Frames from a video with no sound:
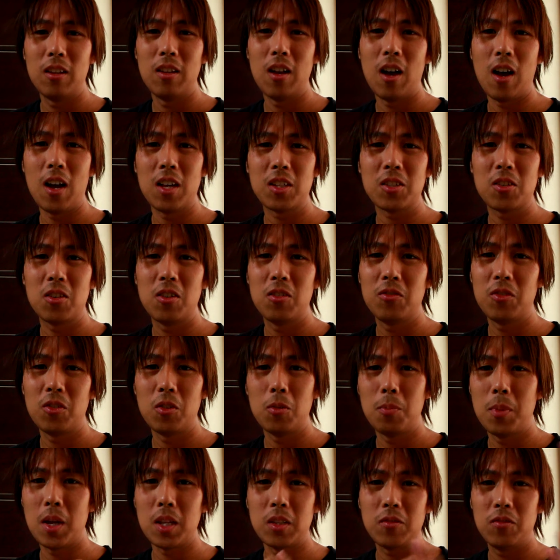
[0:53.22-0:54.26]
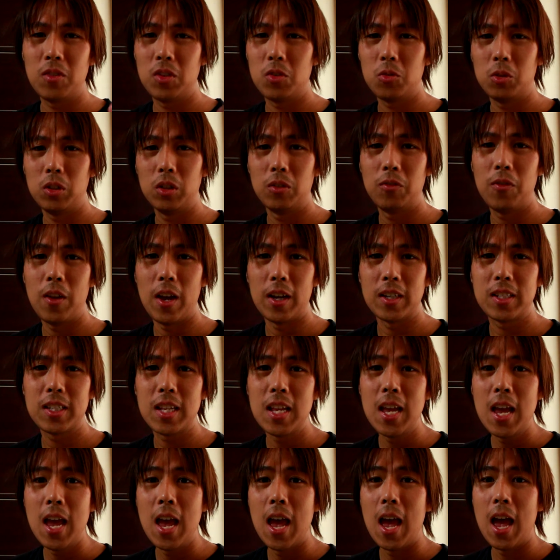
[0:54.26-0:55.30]
Oscar for Best Visual Effects.
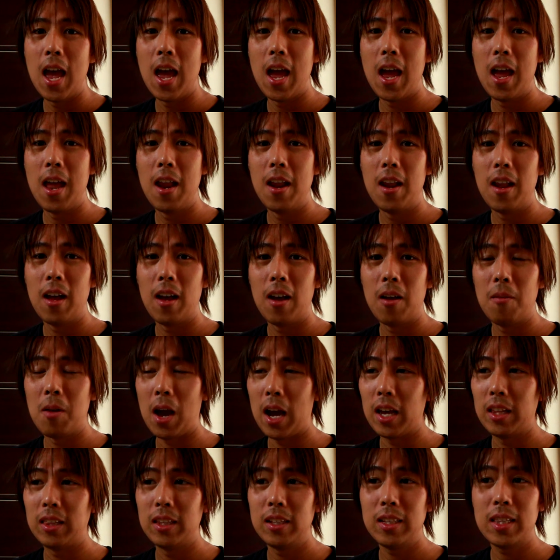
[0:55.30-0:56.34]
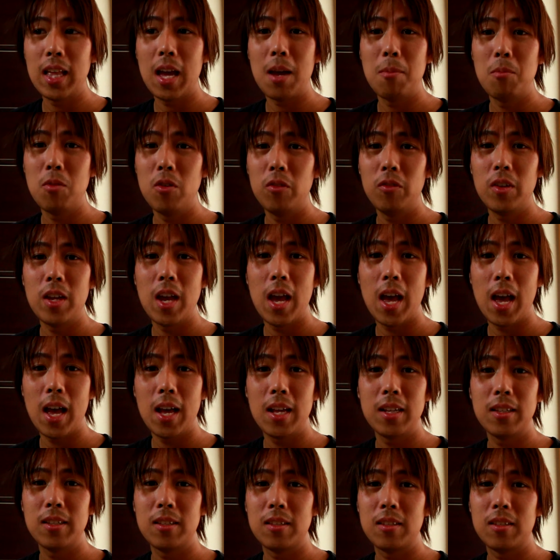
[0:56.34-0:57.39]
And I think that movie
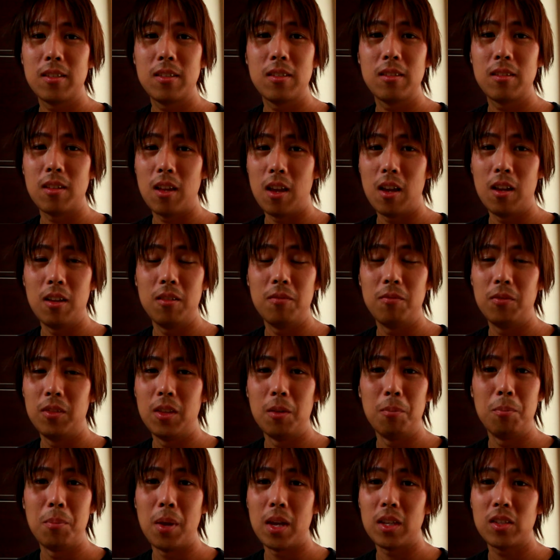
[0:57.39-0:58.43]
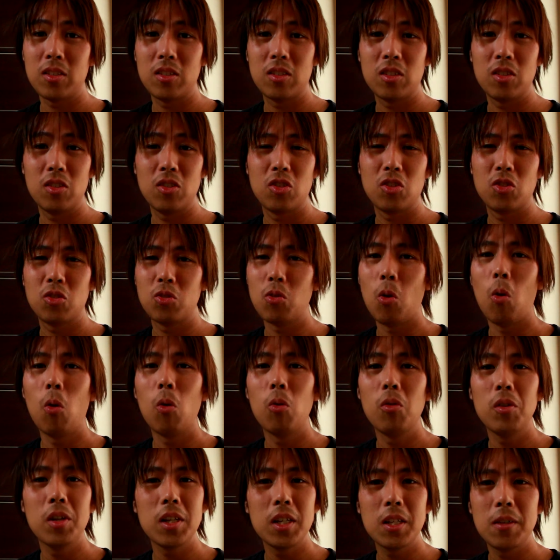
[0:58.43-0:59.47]
has the best
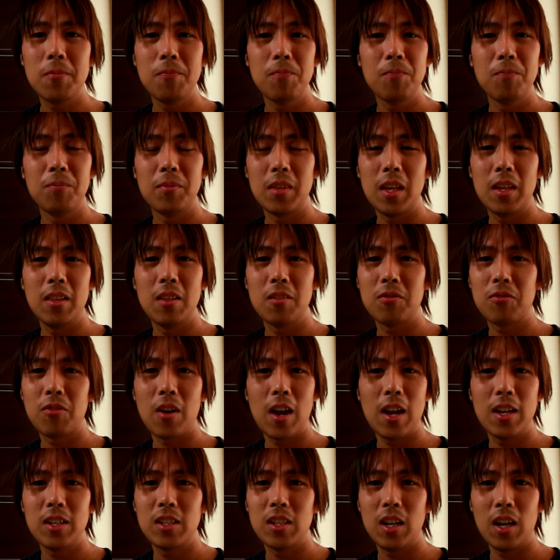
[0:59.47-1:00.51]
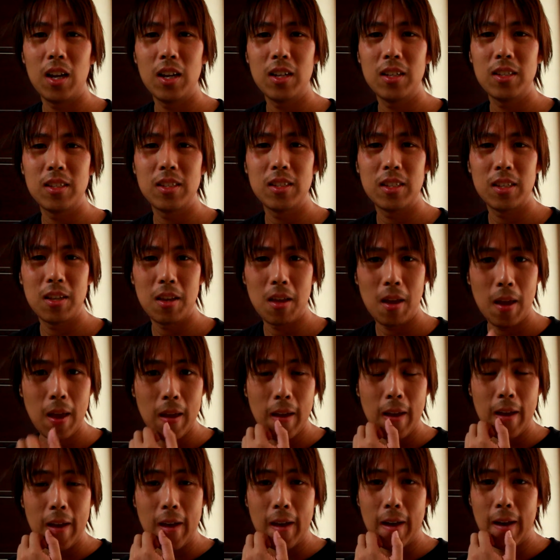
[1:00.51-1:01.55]
story in the franchise.
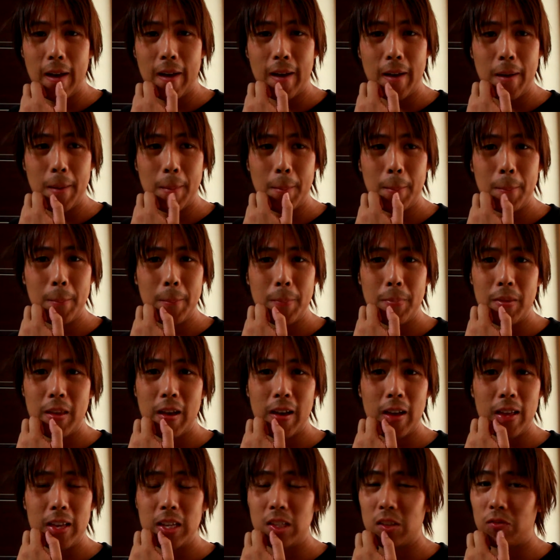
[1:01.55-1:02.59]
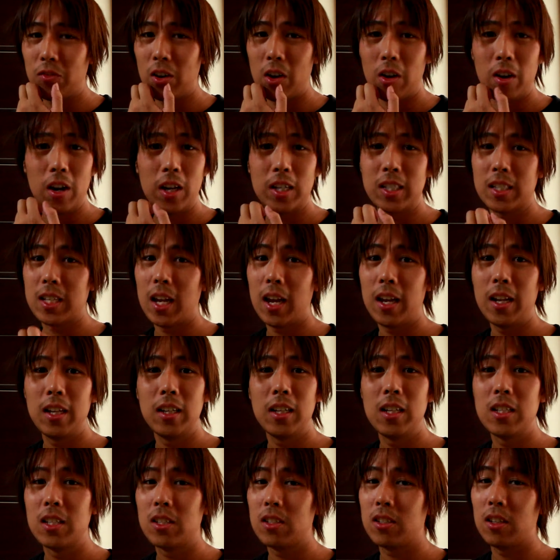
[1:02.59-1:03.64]
Yeah, it's very
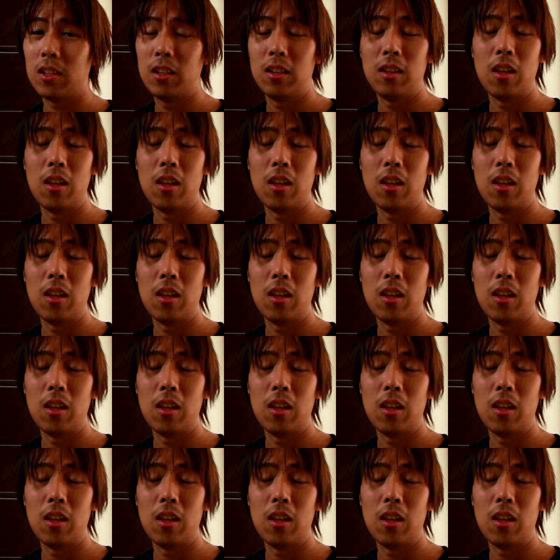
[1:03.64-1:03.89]
exciting. It's a